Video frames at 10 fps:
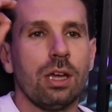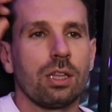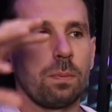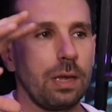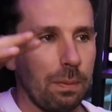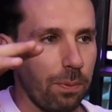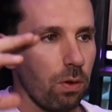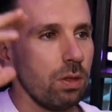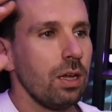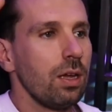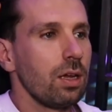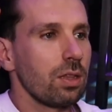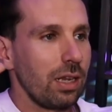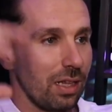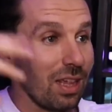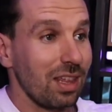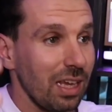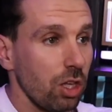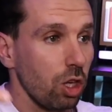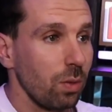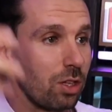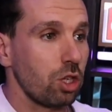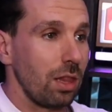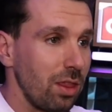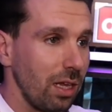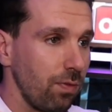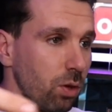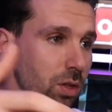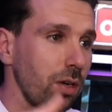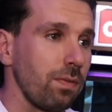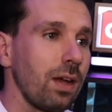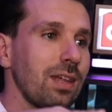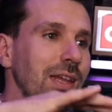that people, they need to see you and think of you as their advisor.